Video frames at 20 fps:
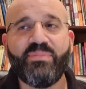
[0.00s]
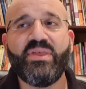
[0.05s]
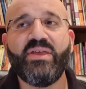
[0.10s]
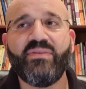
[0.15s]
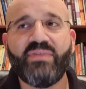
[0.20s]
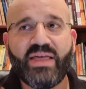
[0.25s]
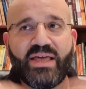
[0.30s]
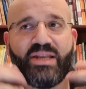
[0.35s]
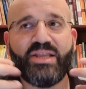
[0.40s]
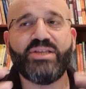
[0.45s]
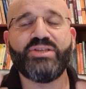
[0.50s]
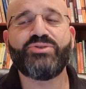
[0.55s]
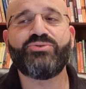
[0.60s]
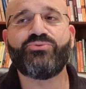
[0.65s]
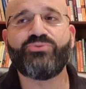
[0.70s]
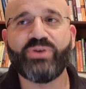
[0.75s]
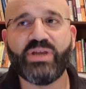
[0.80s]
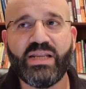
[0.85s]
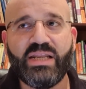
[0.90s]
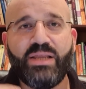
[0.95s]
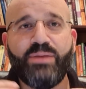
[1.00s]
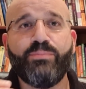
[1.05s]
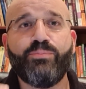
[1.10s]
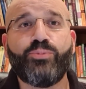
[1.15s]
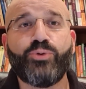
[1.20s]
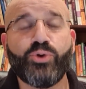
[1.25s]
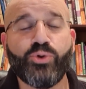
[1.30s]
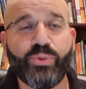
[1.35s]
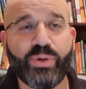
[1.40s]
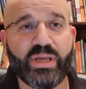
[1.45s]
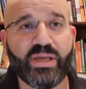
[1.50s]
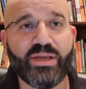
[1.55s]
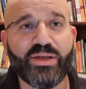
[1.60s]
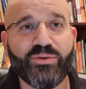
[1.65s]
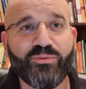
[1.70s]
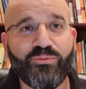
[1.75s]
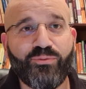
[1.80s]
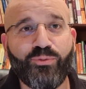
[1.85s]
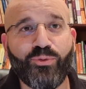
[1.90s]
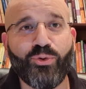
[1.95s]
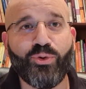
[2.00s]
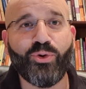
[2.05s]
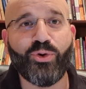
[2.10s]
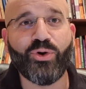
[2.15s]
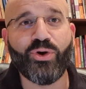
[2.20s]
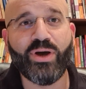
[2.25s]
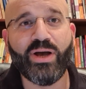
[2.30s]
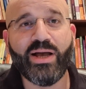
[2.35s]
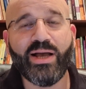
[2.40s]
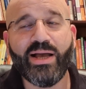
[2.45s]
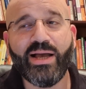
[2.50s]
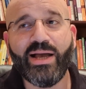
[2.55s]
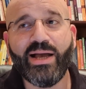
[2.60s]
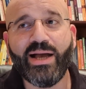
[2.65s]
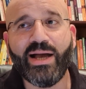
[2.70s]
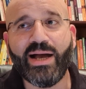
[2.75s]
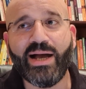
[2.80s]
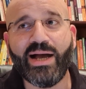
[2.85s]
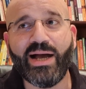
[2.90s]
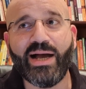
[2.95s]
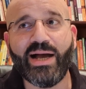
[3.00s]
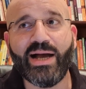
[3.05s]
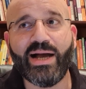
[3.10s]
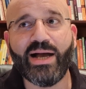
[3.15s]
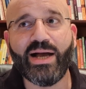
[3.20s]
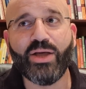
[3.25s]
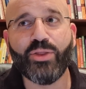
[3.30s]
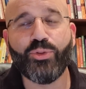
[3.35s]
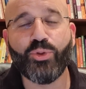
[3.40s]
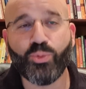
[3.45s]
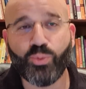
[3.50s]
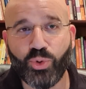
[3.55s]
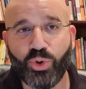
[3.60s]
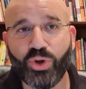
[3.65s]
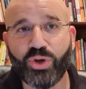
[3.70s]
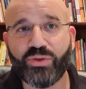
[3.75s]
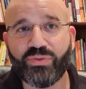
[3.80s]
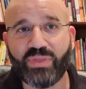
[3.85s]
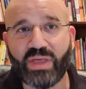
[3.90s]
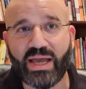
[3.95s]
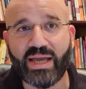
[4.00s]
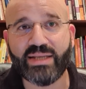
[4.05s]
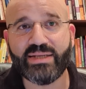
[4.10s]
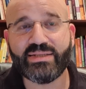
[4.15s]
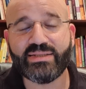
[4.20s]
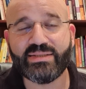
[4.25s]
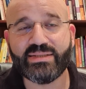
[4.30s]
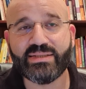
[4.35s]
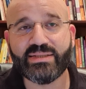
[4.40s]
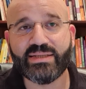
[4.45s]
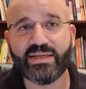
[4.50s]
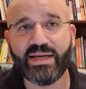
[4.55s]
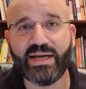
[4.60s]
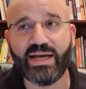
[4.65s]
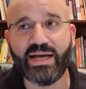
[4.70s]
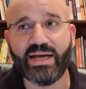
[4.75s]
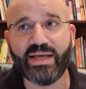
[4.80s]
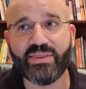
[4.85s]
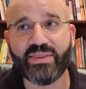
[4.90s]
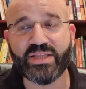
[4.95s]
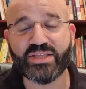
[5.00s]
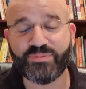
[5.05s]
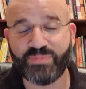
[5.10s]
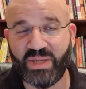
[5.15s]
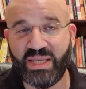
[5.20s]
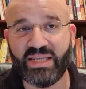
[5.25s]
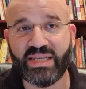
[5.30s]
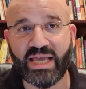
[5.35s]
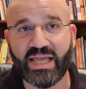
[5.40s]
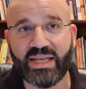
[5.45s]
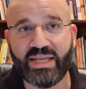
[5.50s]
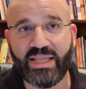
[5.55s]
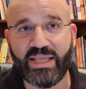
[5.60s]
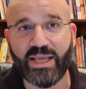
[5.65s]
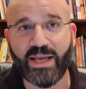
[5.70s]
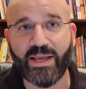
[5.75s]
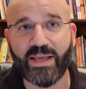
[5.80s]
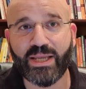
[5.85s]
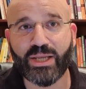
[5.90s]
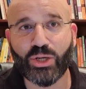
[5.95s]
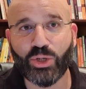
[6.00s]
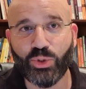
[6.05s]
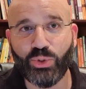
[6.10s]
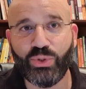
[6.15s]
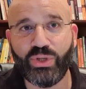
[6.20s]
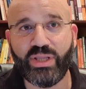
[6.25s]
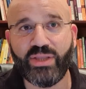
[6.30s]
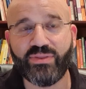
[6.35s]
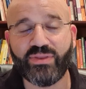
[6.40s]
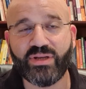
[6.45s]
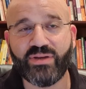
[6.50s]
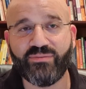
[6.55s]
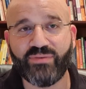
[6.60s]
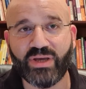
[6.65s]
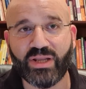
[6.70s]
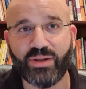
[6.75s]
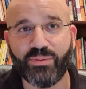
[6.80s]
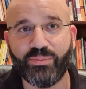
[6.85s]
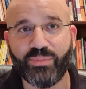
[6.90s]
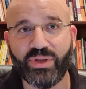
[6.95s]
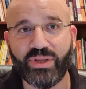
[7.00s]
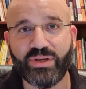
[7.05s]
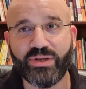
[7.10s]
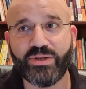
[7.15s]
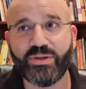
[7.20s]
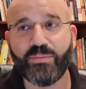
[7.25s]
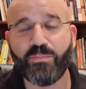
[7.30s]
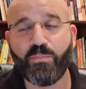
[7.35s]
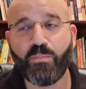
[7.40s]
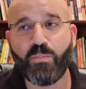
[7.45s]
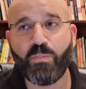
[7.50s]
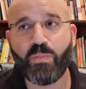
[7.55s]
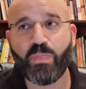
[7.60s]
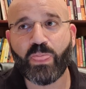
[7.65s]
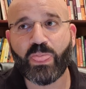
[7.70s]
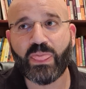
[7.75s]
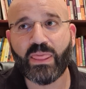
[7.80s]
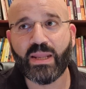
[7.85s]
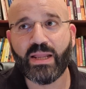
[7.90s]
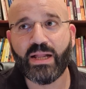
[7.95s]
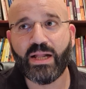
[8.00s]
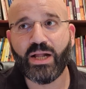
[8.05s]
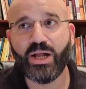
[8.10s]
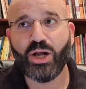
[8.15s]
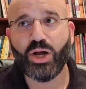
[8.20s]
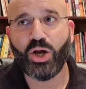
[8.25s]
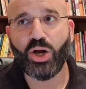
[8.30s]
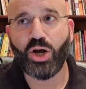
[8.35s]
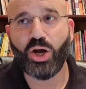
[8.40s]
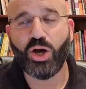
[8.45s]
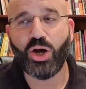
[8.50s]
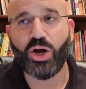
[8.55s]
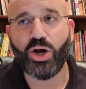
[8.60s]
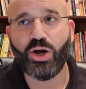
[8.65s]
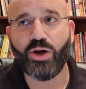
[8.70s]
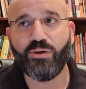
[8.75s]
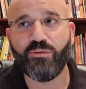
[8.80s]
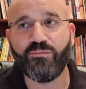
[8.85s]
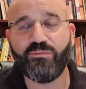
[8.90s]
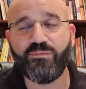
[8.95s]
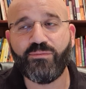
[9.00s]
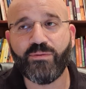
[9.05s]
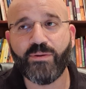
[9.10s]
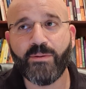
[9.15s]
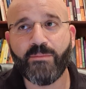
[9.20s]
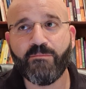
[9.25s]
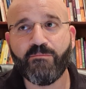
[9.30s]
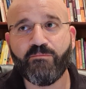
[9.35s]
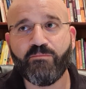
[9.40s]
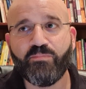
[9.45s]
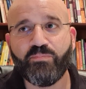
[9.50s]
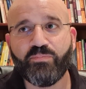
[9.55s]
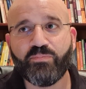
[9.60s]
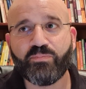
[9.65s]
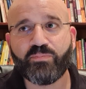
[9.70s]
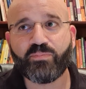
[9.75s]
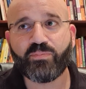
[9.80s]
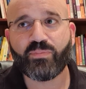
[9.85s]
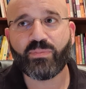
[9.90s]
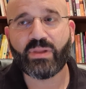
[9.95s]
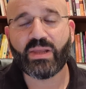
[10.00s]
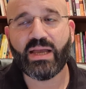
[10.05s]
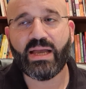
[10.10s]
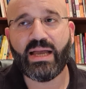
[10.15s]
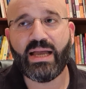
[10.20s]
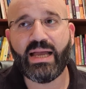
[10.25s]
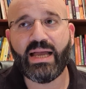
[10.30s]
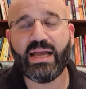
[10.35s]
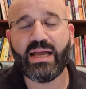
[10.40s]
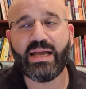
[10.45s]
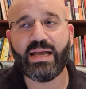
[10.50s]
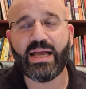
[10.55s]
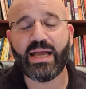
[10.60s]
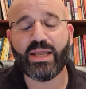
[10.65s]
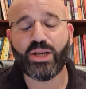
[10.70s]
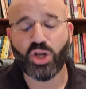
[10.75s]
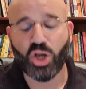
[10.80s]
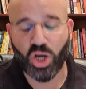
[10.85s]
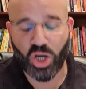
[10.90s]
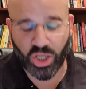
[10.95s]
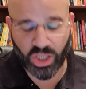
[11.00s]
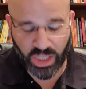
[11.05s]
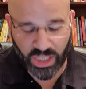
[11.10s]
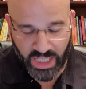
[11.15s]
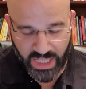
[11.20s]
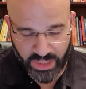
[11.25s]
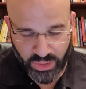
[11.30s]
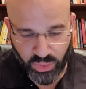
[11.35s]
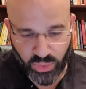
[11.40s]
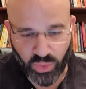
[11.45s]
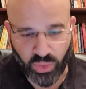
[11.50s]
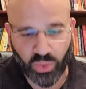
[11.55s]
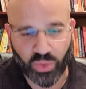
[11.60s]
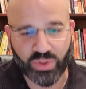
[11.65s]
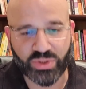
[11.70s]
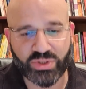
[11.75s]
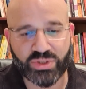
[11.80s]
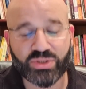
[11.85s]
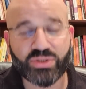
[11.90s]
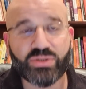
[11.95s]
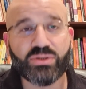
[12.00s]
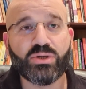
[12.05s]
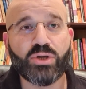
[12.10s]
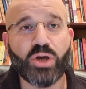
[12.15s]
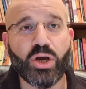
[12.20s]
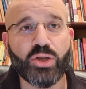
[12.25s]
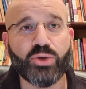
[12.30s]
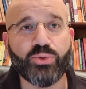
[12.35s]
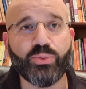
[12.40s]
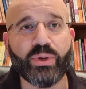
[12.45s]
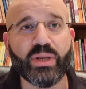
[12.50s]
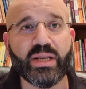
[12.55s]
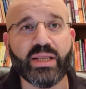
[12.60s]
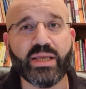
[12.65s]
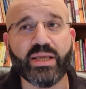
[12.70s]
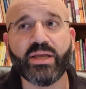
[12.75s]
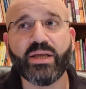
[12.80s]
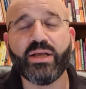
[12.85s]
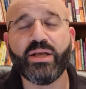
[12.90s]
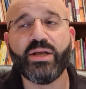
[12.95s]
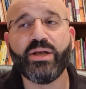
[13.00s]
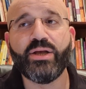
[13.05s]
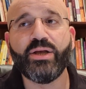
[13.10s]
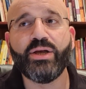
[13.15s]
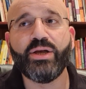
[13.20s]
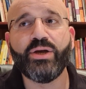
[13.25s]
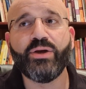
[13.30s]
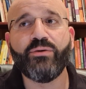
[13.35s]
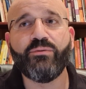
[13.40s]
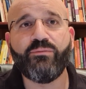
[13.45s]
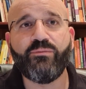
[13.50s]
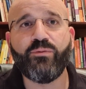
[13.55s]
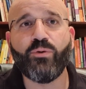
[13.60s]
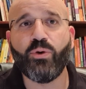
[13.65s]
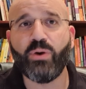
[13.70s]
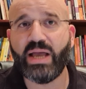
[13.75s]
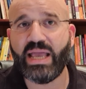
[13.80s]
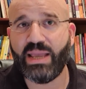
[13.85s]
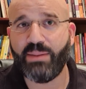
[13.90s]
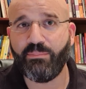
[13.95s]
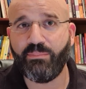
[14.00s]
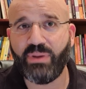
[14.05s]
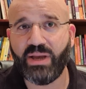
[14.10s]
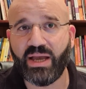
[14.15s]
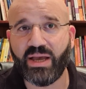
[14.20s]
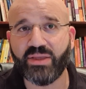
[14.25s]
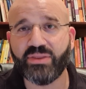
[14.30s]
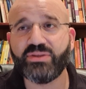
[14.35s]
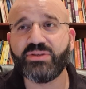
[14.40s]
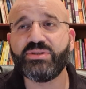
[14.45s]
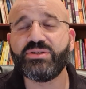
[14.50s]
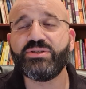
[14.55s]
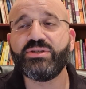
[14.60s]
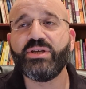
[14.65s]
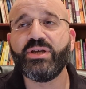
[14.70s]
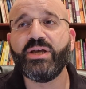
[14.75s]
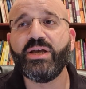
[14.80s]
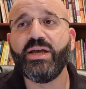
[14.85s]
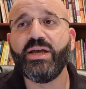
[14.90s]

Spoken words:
that is really brewing for the work that's being done here, including the development of an online course, God willing, for empaths.